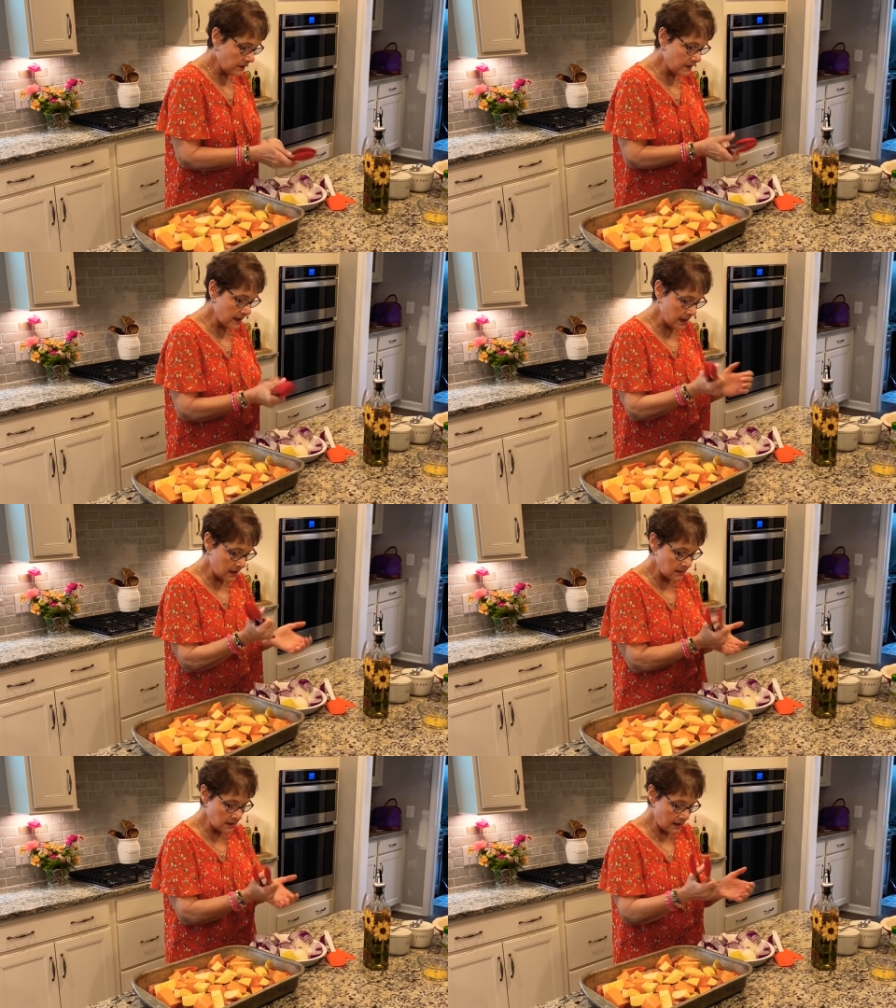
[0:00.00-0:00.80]

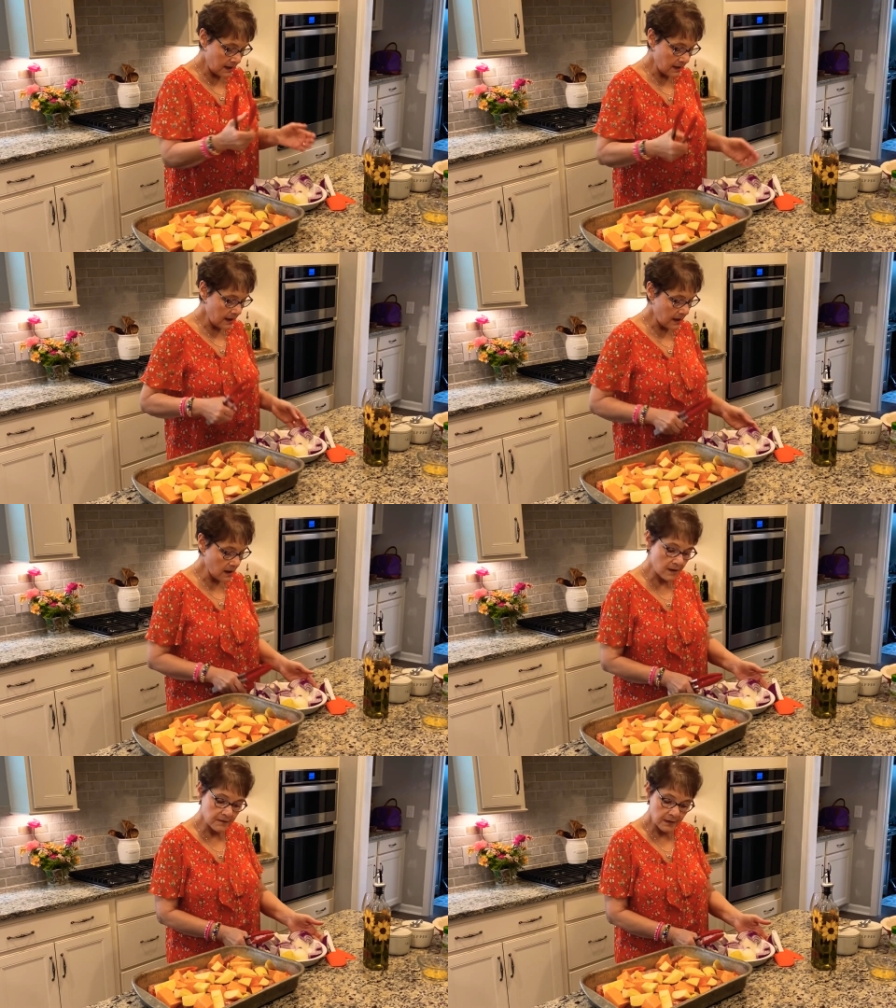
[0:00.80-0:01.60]
then I
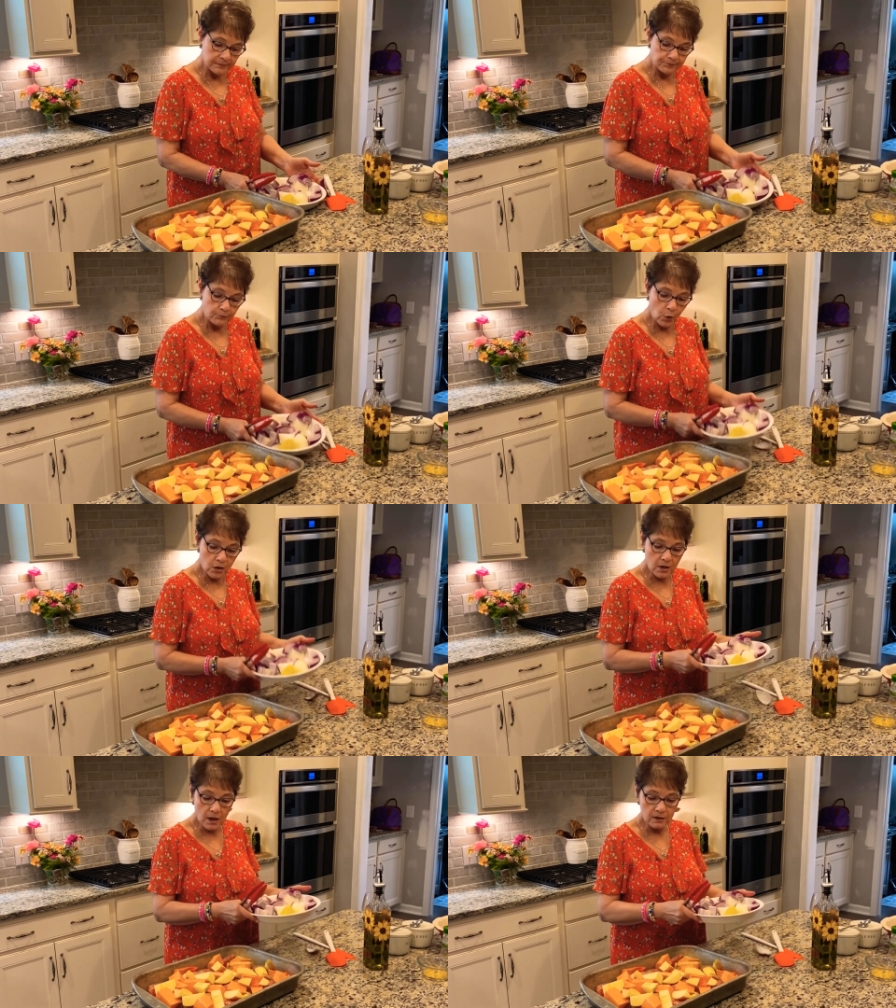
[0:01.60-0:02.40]
have more
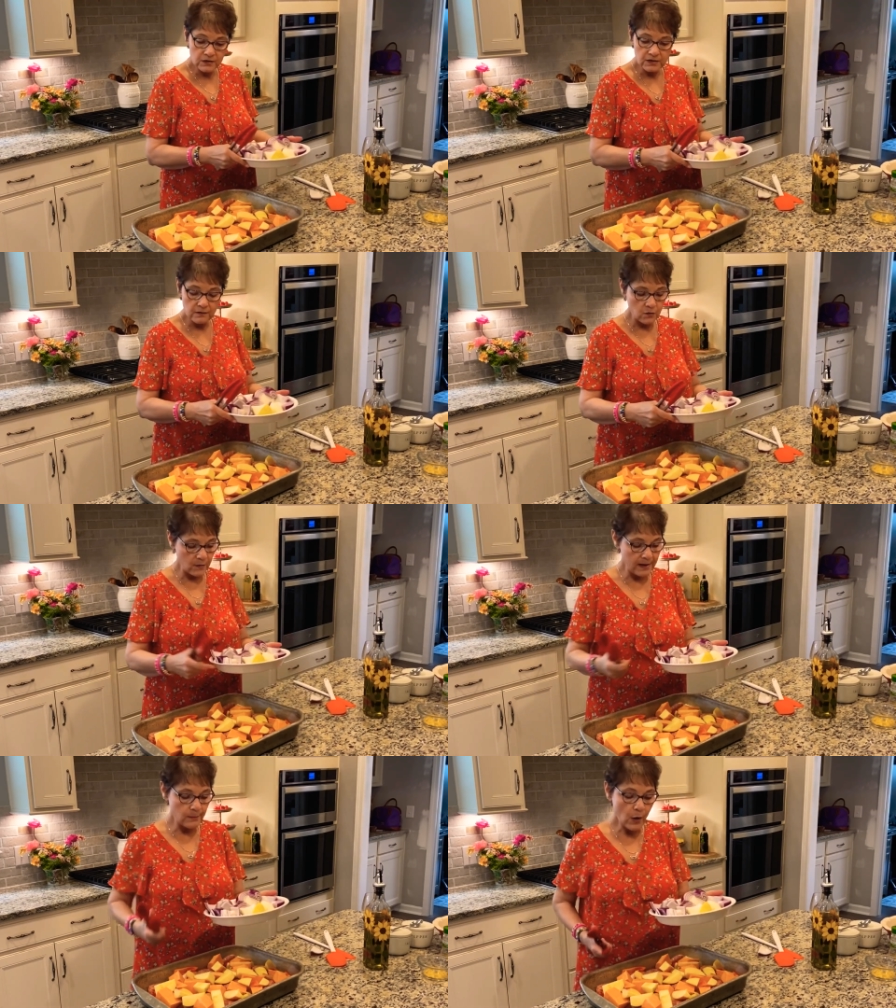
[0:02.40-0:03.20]
colors of the
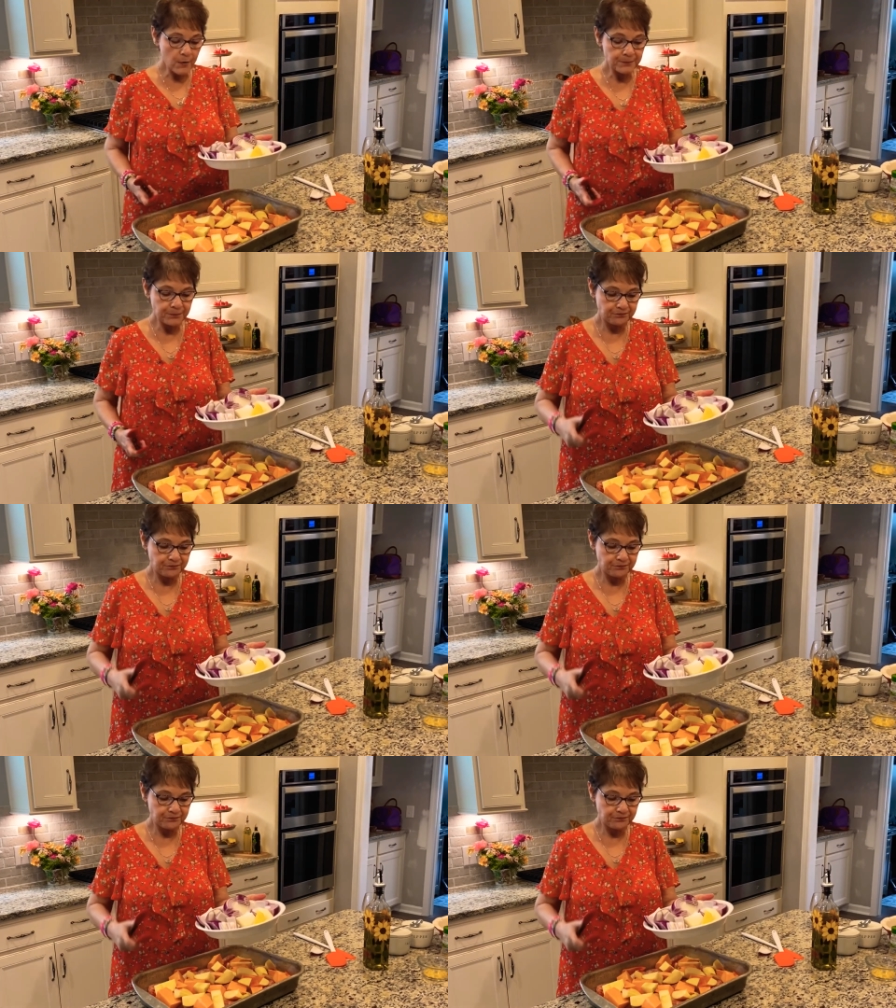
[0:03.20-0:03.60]
rainbow.